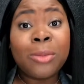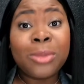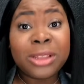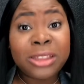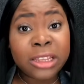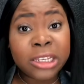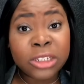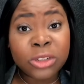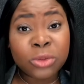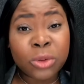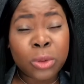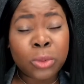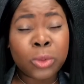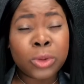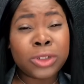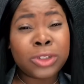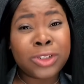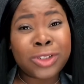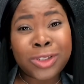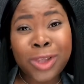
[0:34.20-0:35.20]
But this one
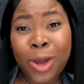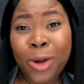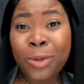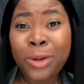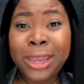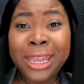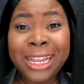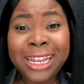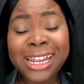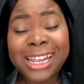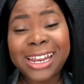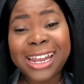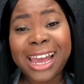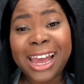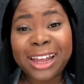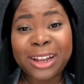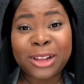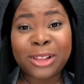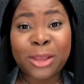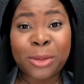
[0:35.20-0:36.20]
was so in and
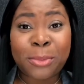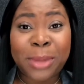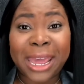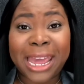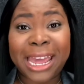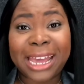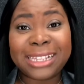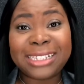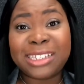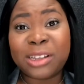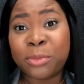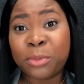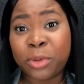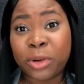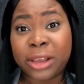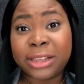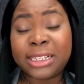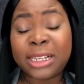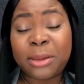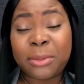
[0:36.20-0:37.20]
out of the past and
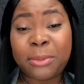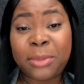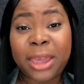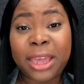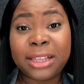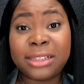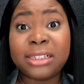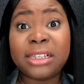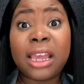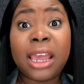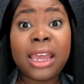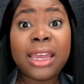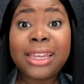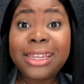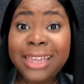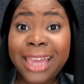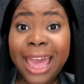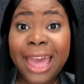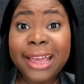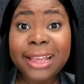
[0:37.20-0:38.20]
present bits,
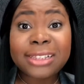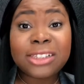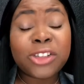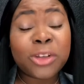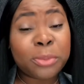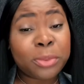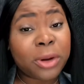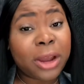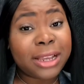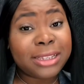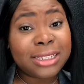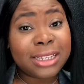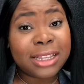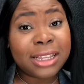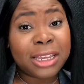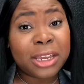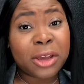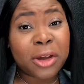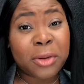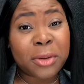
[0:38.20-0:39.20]
yet
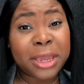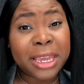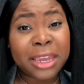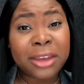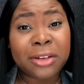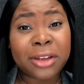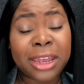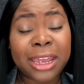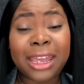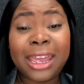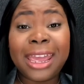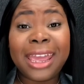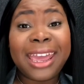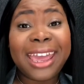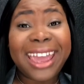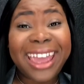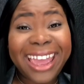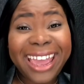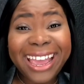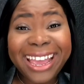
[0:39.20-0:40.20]
surprisingly coherent,
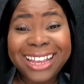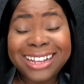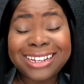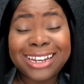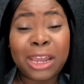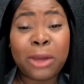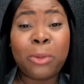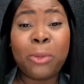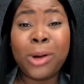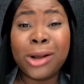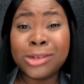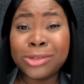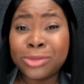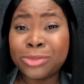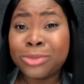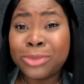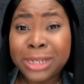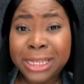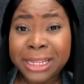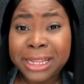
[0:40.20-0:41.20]
and it worked
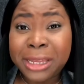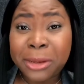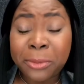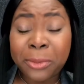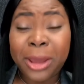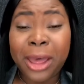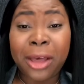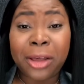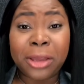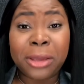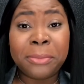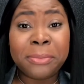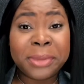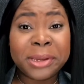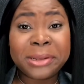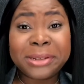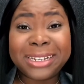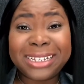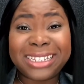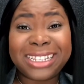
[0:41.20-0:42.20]
really well in
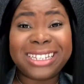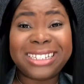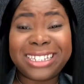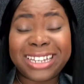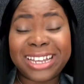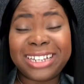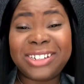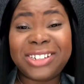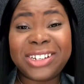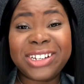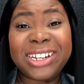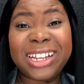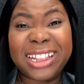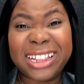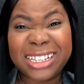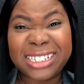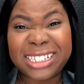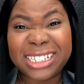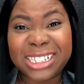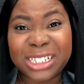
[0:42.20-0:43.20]
building the tension
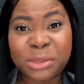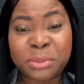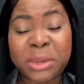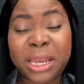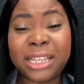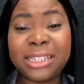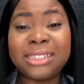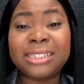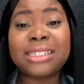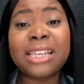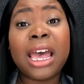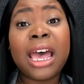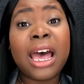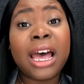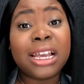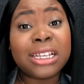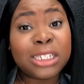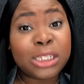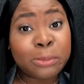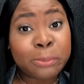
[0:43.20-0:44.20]
and the suspense,
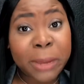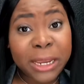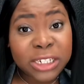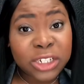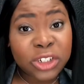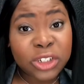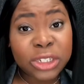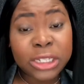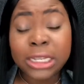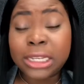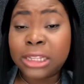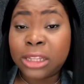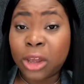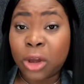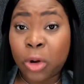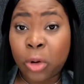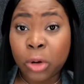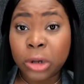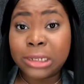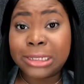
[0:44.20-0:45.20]
especially in the
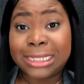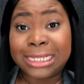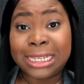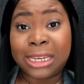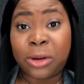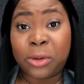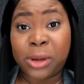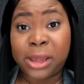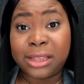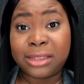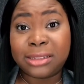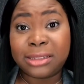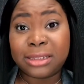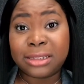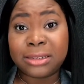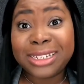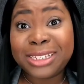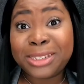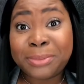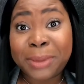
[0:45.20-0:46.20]
court
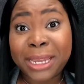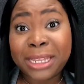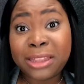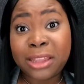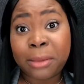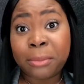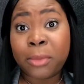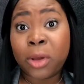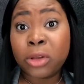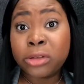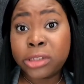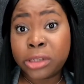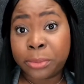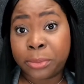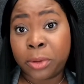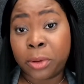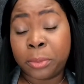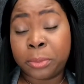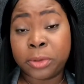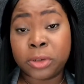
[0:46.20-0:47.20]
sequence. Despite the
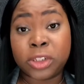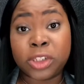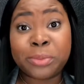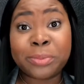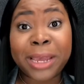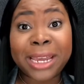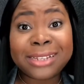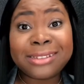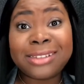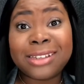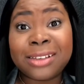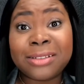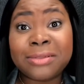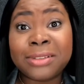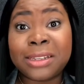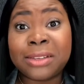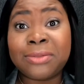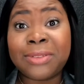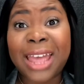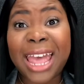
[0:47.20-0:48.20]
multiple
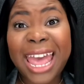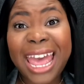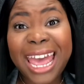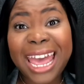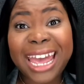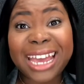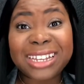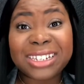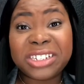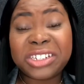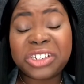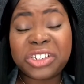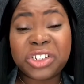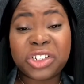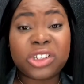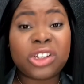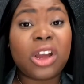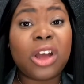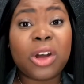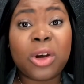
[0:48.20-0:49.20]
perspectives of Axe,
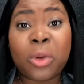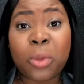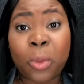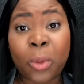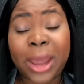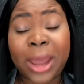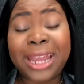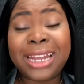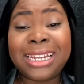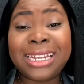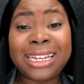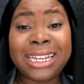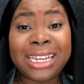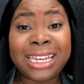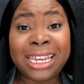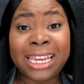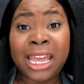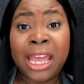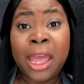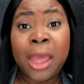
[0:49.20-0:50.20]
Chuck,
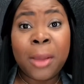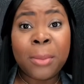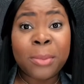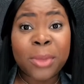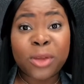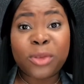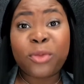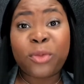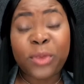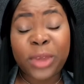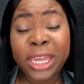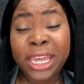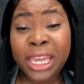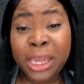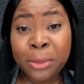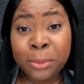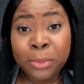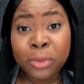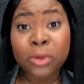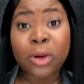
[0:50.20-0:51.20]
Wendy,
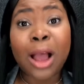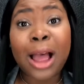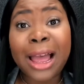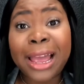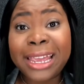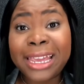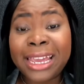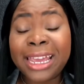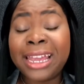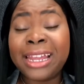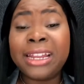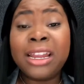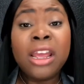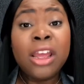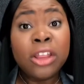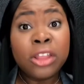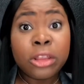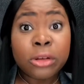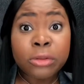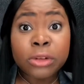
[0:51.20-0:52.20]
Mafee, Bryan,
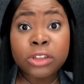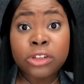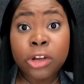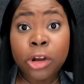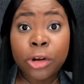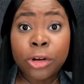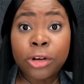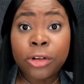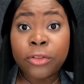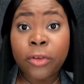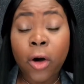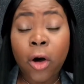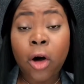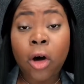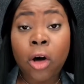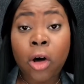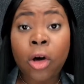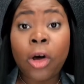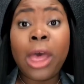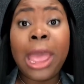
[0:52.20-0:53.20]
the return of
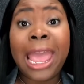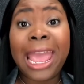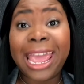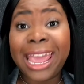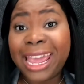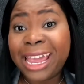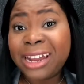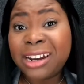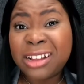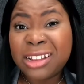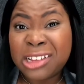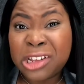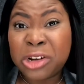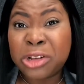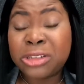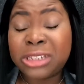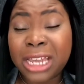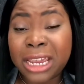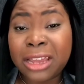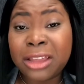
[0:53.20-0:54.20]
Hall, and a
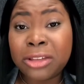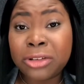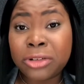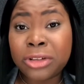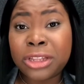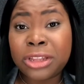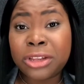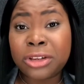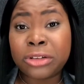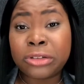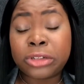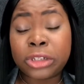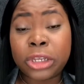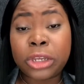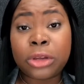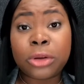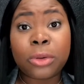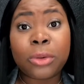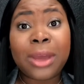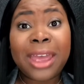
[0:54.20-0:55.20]
little Taylor in there
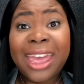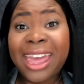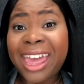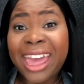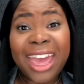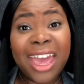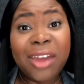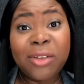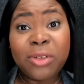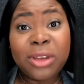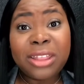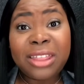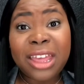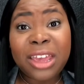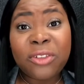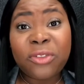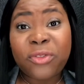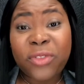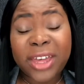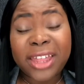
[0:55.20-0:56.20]
too,
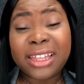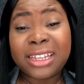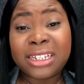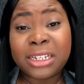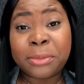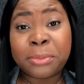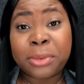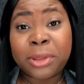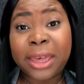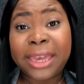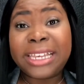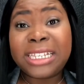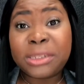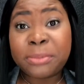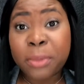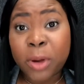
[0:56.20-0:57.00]
everything fell into place